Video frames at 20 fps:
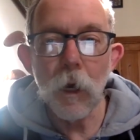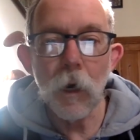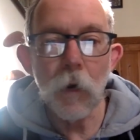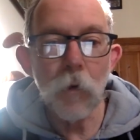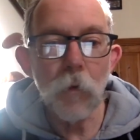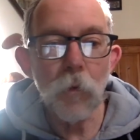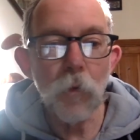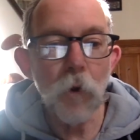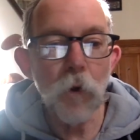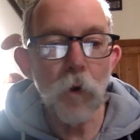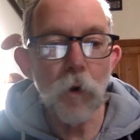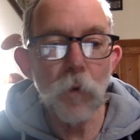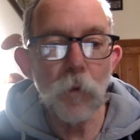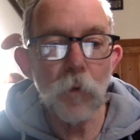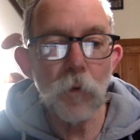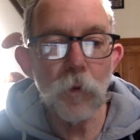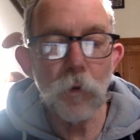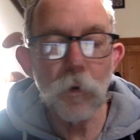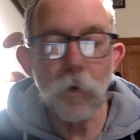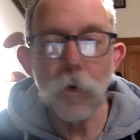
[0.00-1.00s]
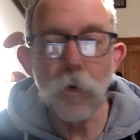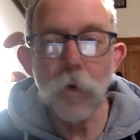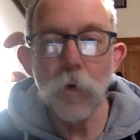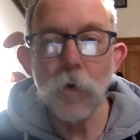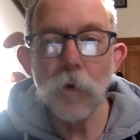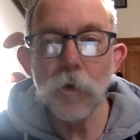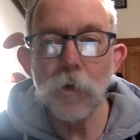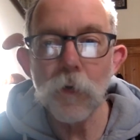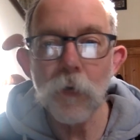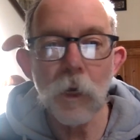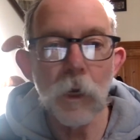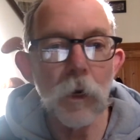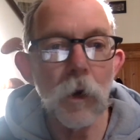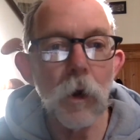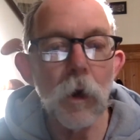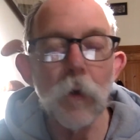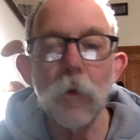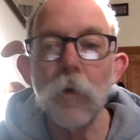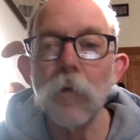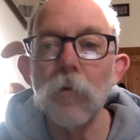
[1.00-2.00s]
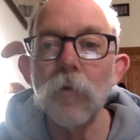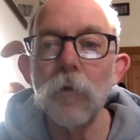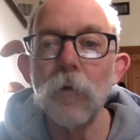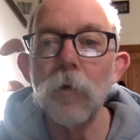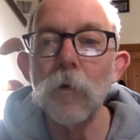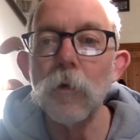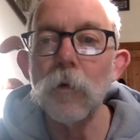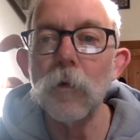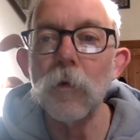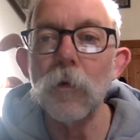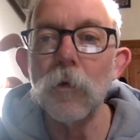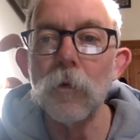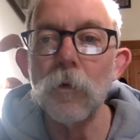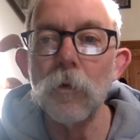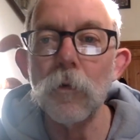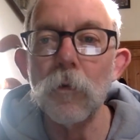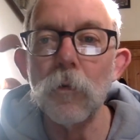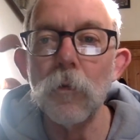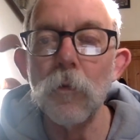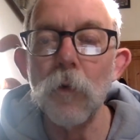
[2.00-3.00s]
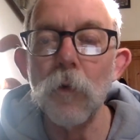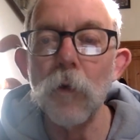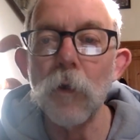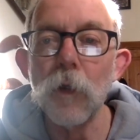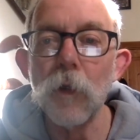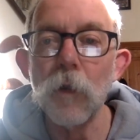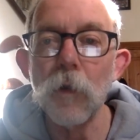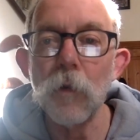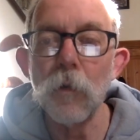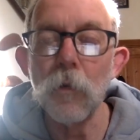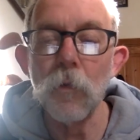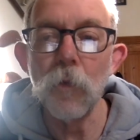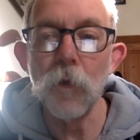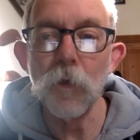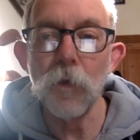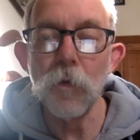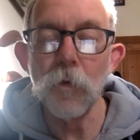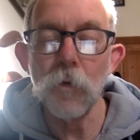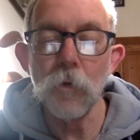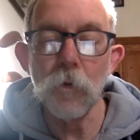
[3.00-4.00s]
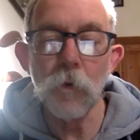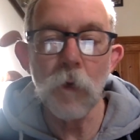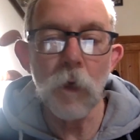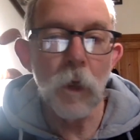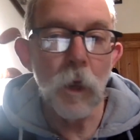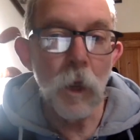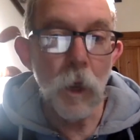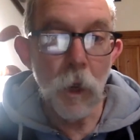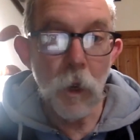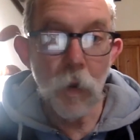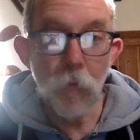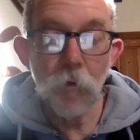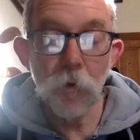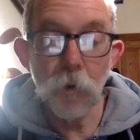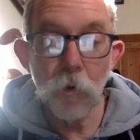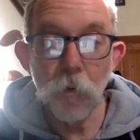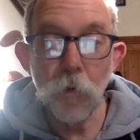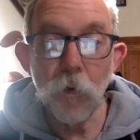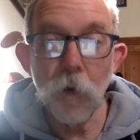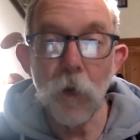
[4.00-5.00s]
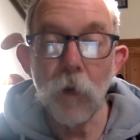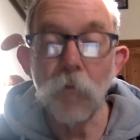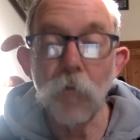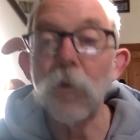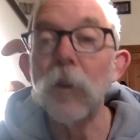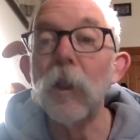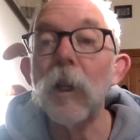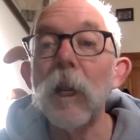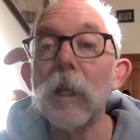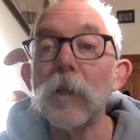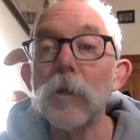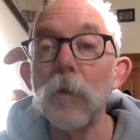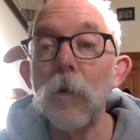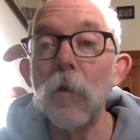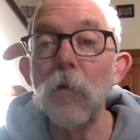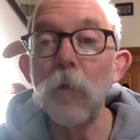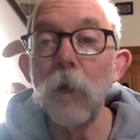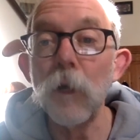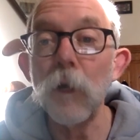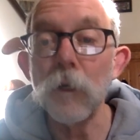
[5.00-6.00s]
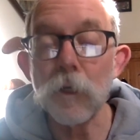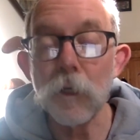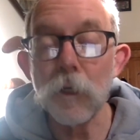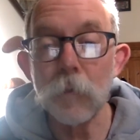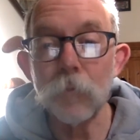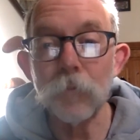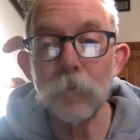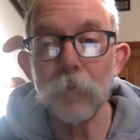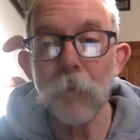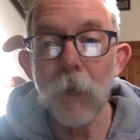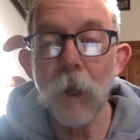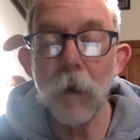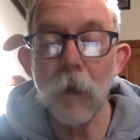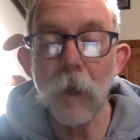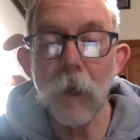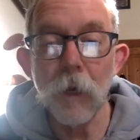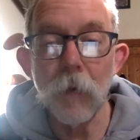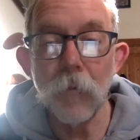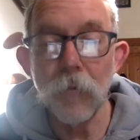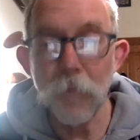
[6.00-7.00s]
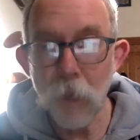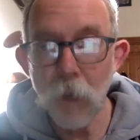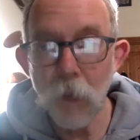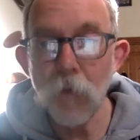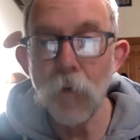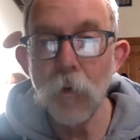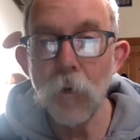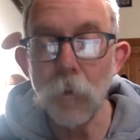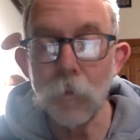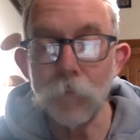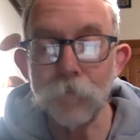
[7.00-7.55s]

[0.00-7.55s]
welcome to the course, and I look forward to working with you for the next 12 weeks. Okay, thank you.